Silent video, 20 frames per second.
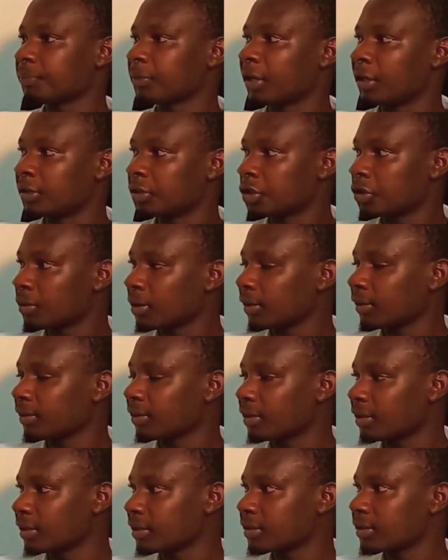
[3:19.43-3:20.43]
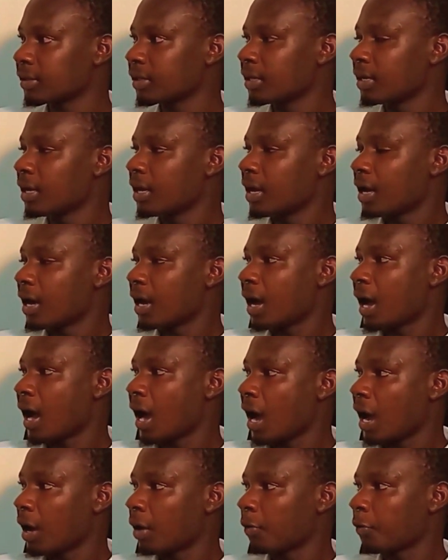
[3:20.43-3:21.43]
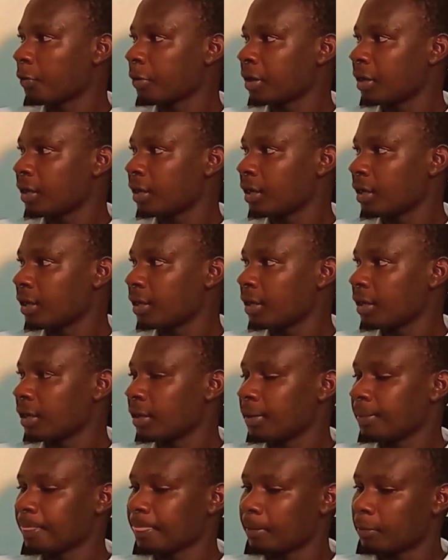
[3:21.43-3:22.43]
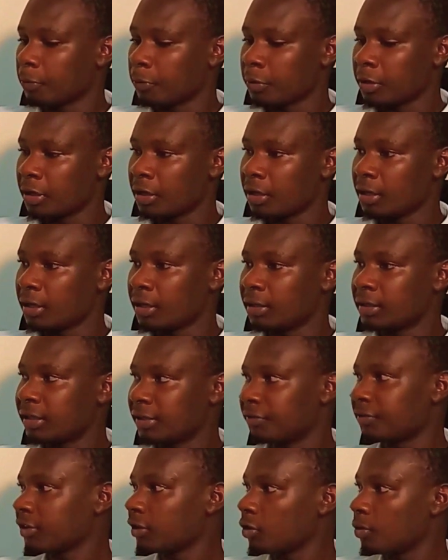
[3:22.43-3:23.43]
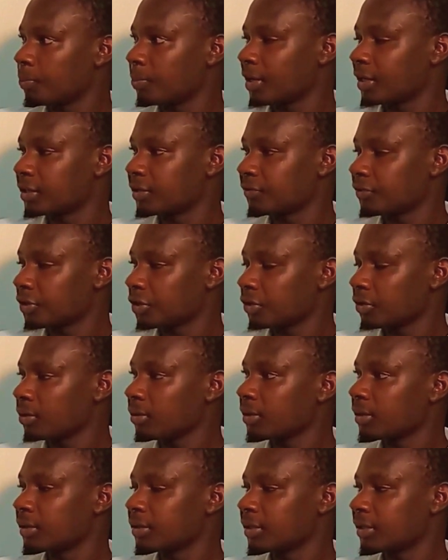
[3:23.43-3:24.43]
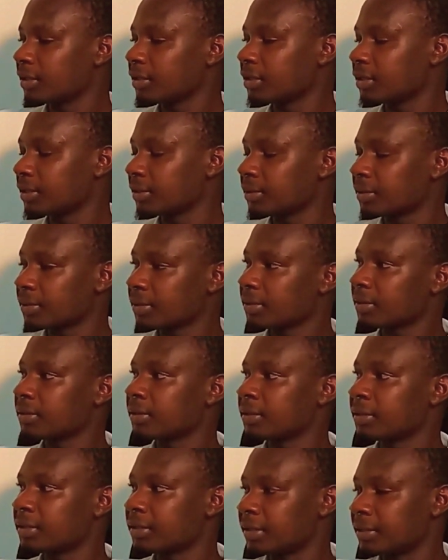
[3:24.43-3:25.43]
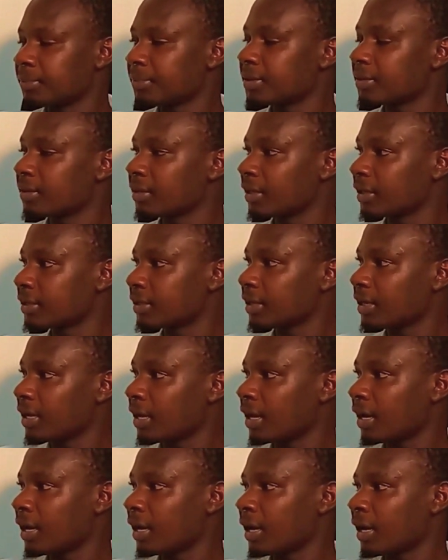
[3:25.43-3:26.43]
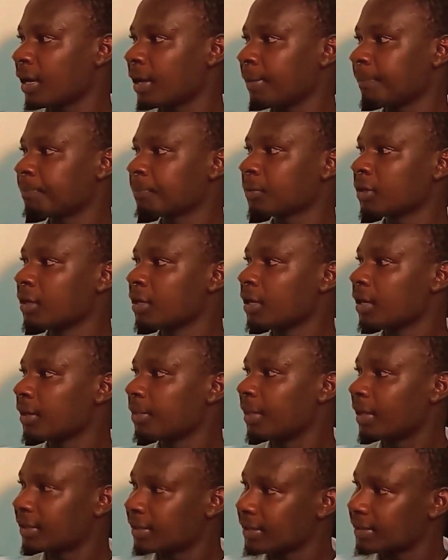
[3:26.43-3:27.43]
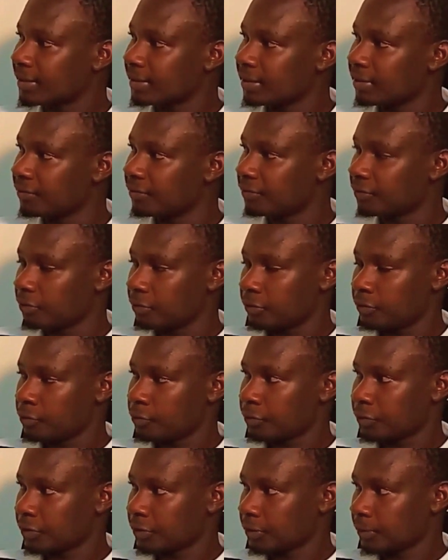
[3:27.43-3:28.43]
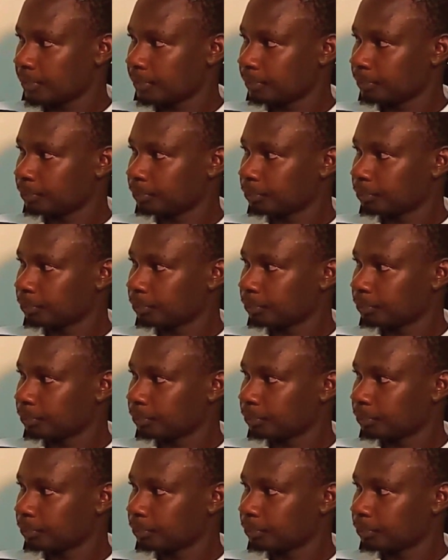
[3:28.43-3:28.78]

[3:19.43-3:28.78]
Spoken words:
ensuring that we develop artificial intelligence systems that are safe to use.